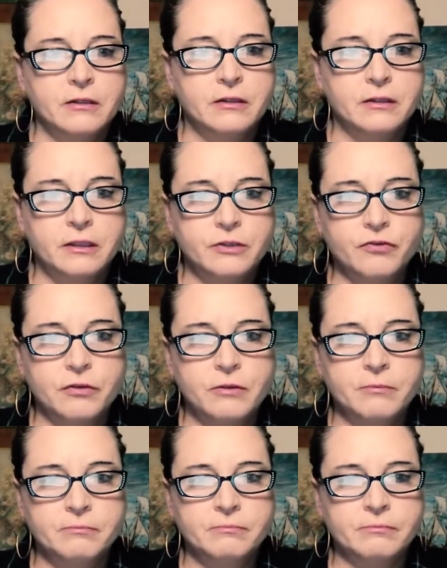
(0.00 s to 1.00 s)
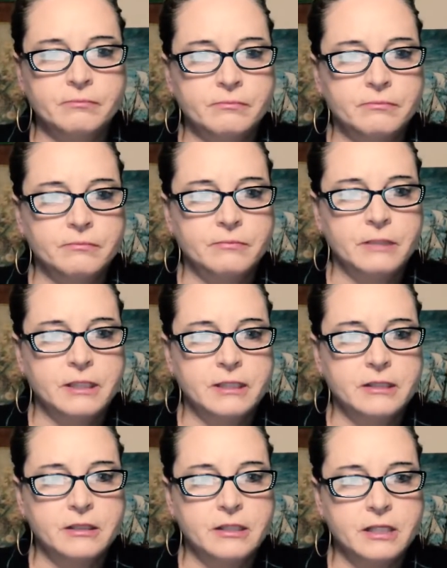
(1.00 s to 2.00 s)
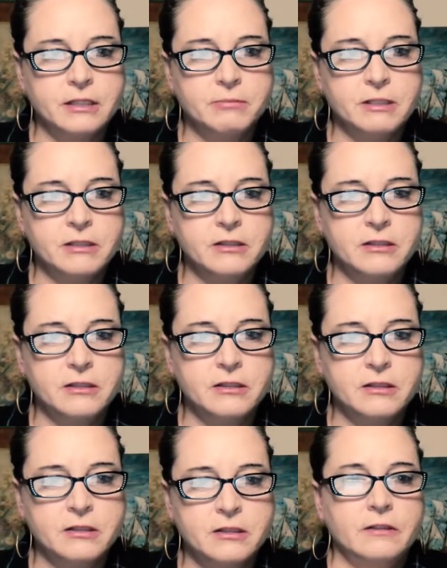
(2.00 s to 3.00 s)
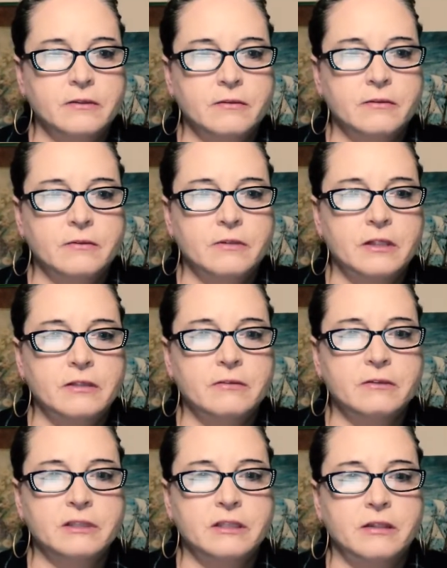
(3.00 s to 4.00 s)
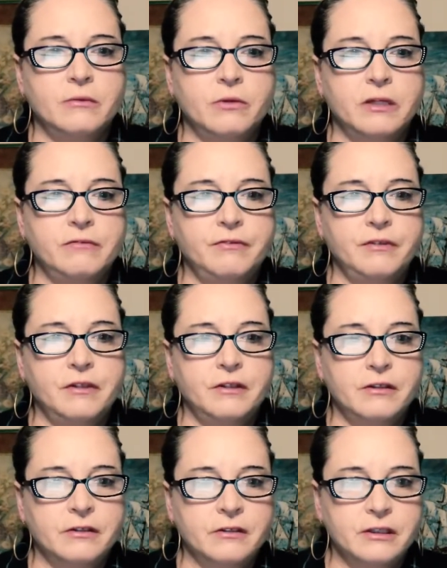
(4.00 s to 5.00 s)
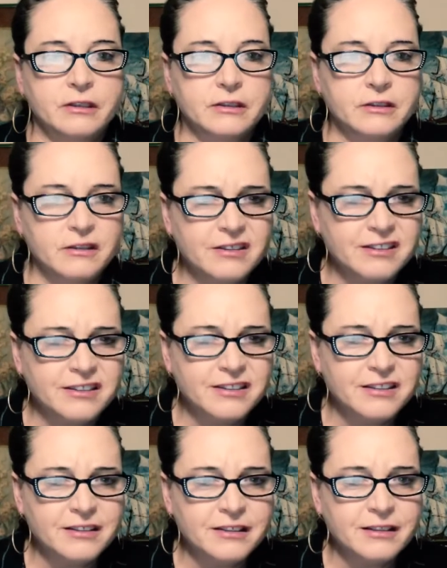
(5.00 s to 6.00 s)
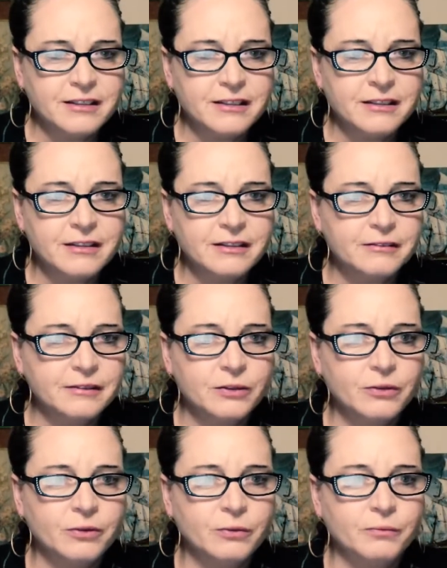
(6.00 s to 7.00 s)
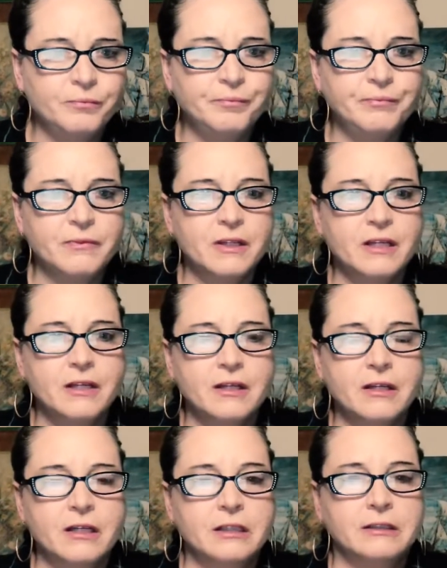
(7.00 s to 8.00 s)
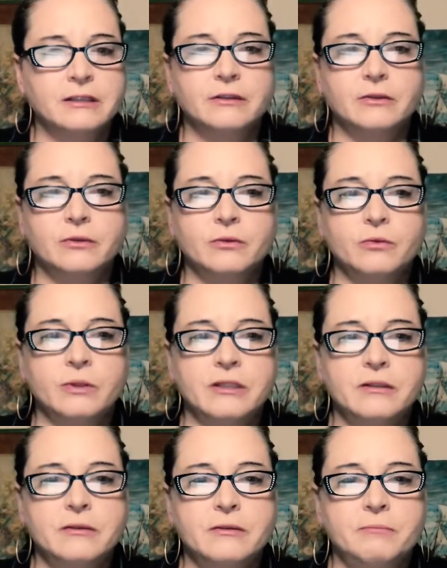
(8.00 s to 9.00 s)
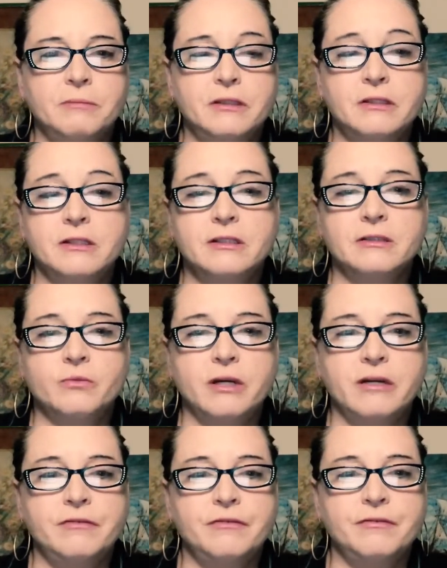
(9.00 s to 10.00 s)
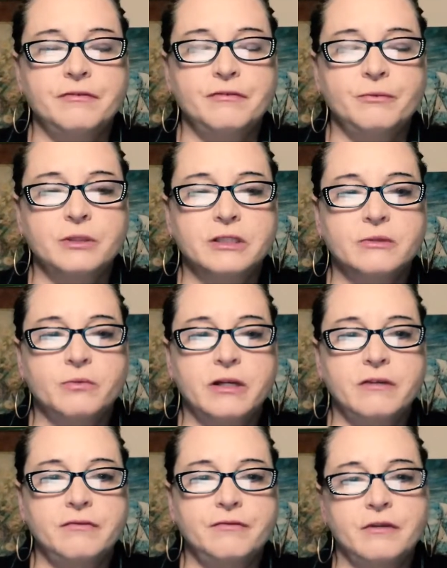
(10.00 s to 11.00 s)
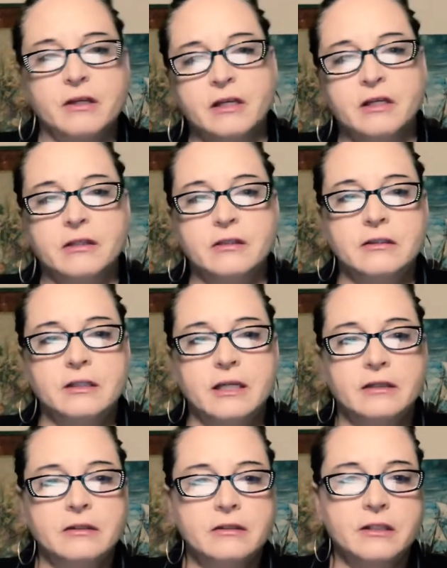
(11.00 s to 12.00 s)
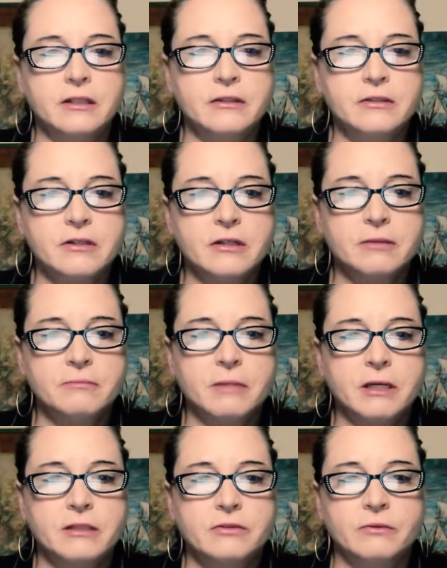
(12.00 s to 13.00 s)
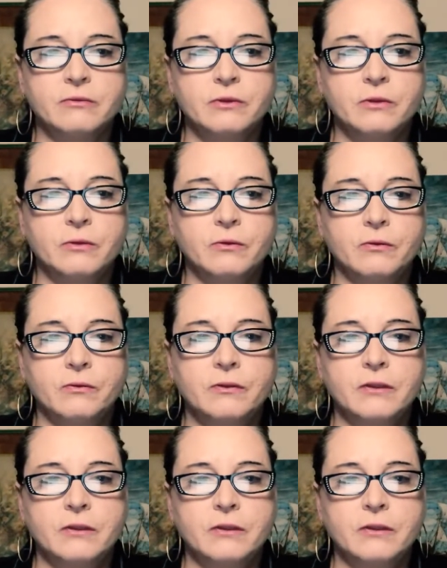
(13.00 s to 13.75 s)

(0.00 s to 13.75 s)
Leitrim, Desmond. So I don't see a wife here unless, no. So what, I mean, was his wife in England at the time? I don't know.